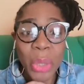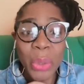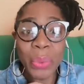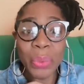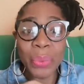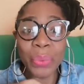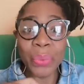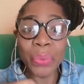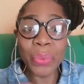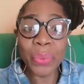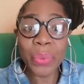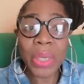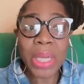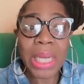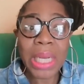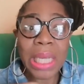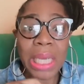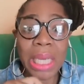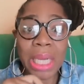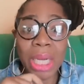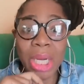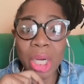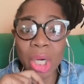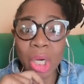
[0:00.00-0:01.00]

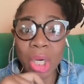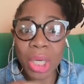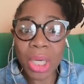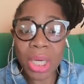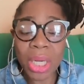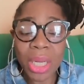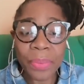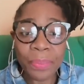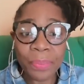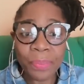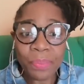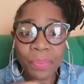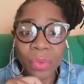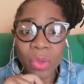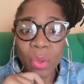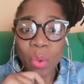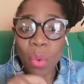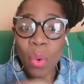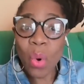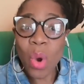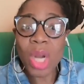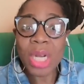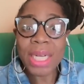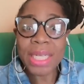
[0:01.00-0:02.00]
really good
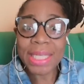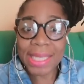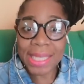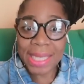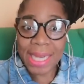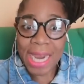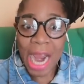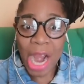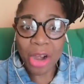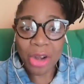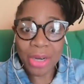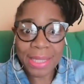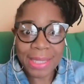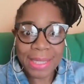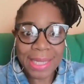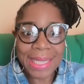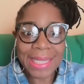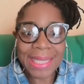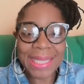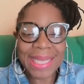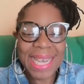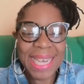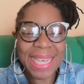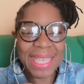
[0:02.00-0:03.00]
quality carrots
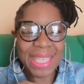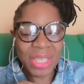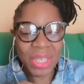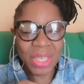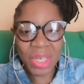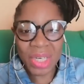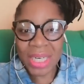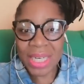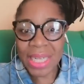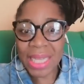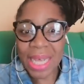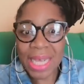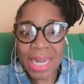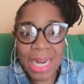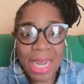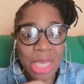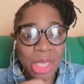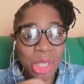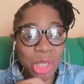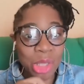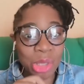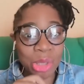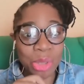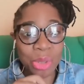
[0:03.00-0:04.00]
that taste good, that are
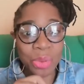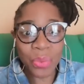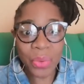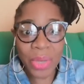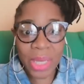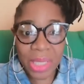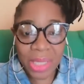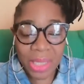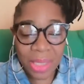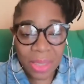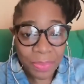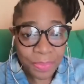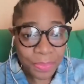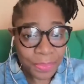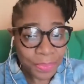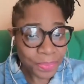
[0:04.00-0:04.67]
sweet,